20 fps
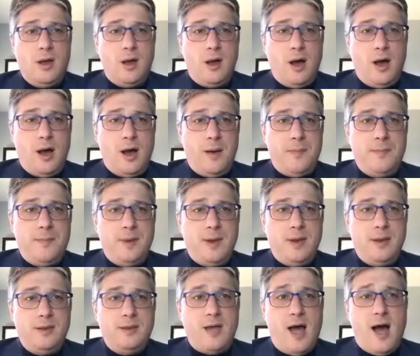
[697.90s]

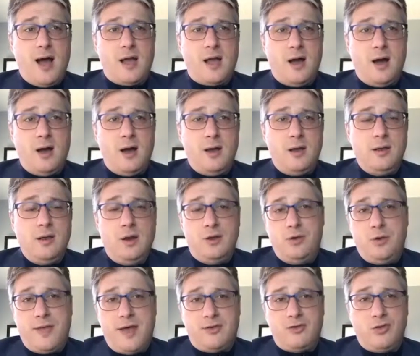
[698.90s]
DACA,
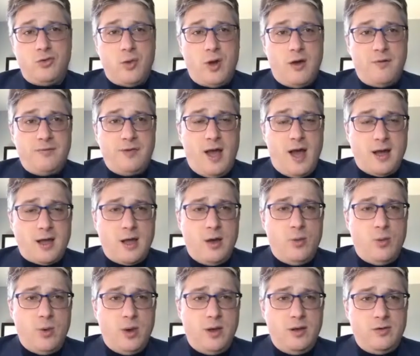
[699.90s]
2012,
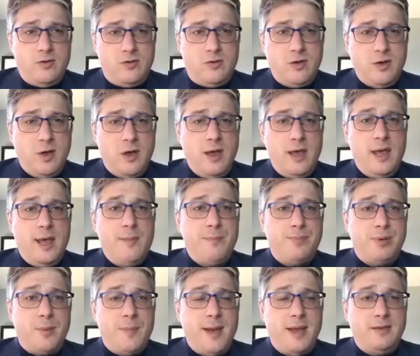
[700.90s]
DACA was
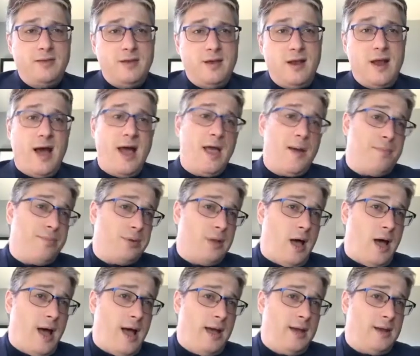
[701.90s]
implemented. I
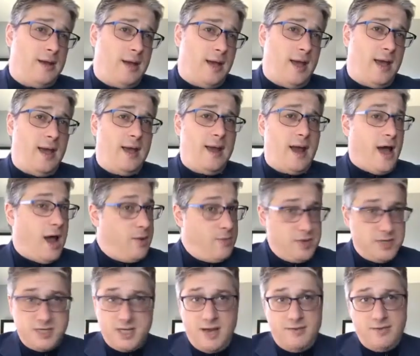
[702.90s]
applied and I
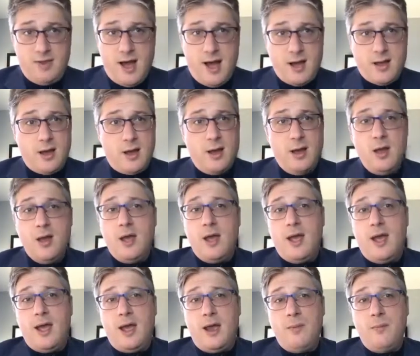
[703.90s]
received DACA.
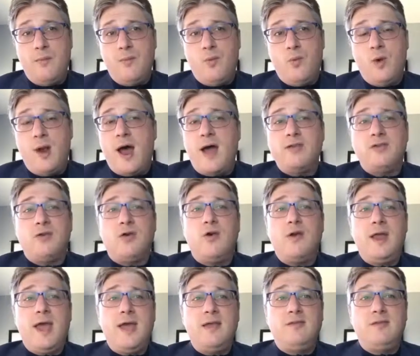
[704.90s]
And when I
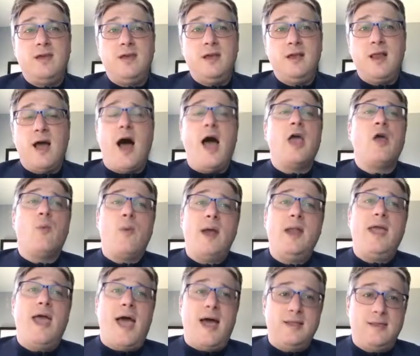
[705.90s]
turned 18, I
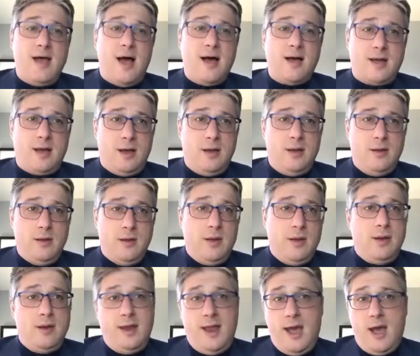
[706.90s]
already had DACA.
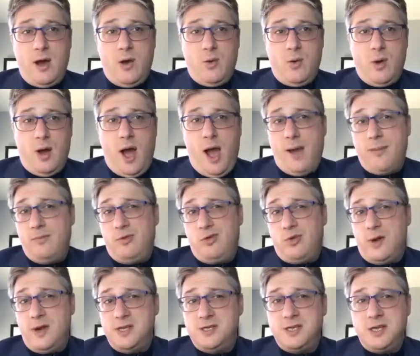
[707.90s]
Now I'm
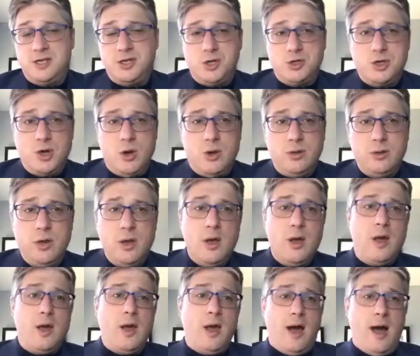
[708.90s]
26 years old.
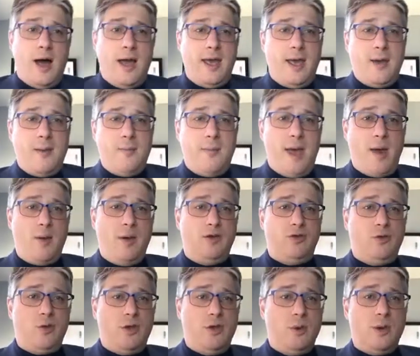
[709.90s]
I am
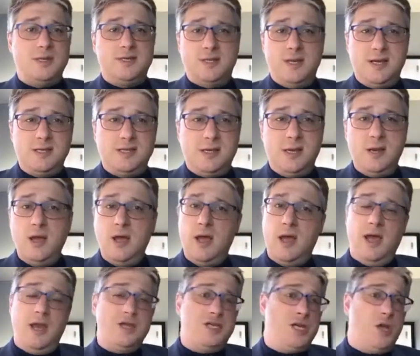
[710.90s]
married to a U.S. citizen
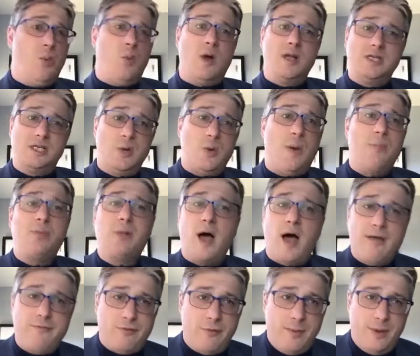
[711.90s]
and she wants to
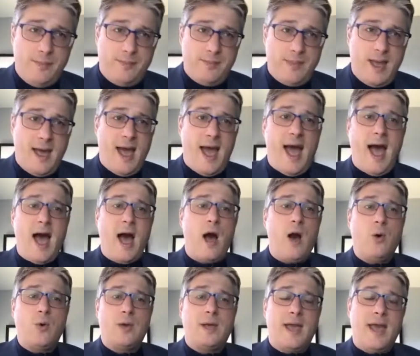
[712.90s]
apply for me.
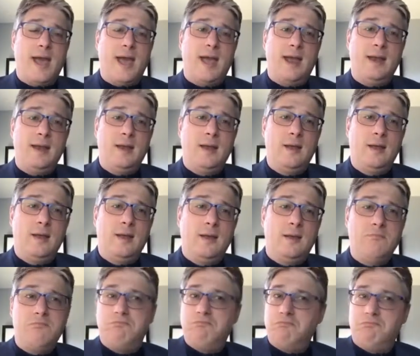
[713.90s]
How
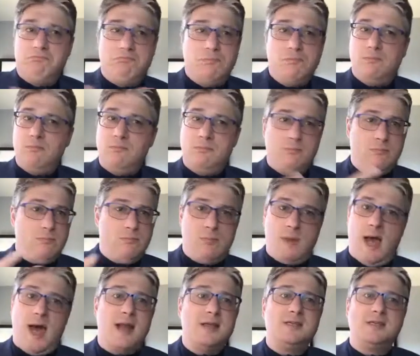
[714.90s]

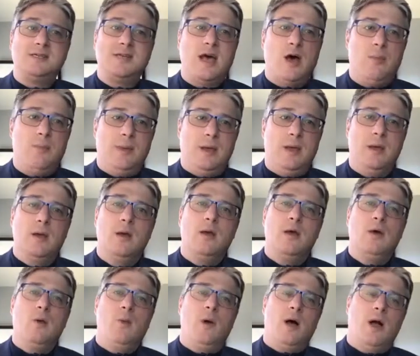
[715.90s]
does this help me?
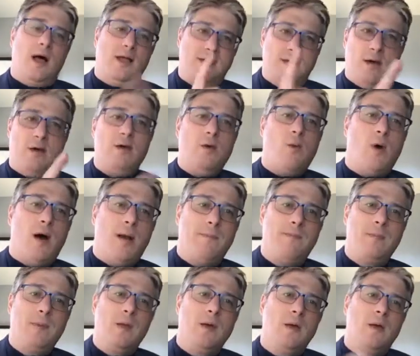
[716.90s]
Well, I'll tell you why.
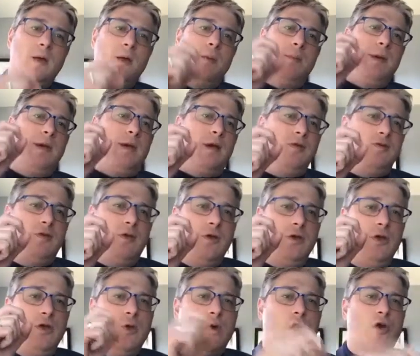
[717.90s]
Because
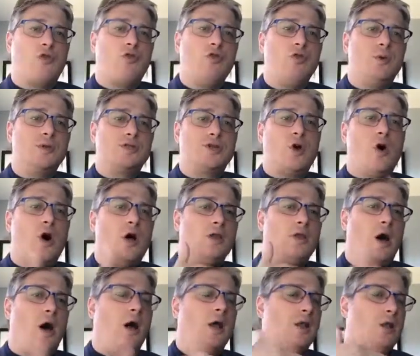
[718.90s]
you accrue what's
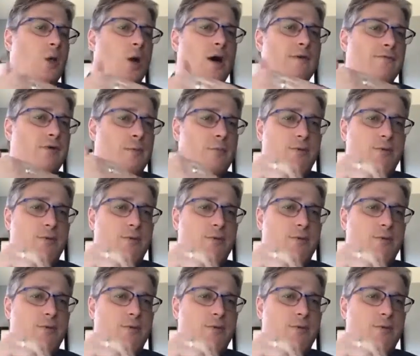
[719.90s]
called unlawful